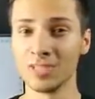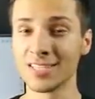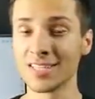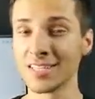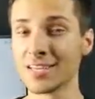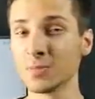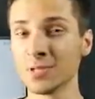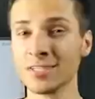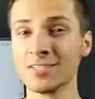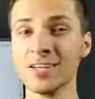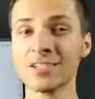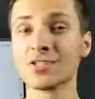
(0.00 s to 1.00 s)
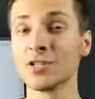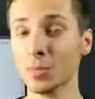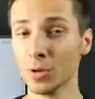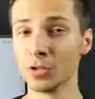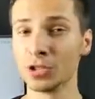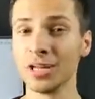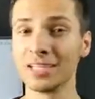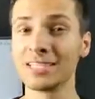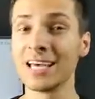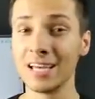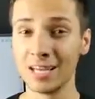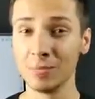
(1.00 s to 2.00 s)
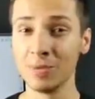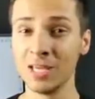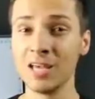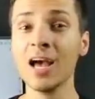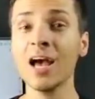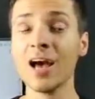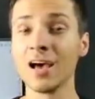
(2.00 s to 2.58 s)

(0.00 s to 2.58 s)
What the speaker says: The 6S Plus does slow motion at 1080p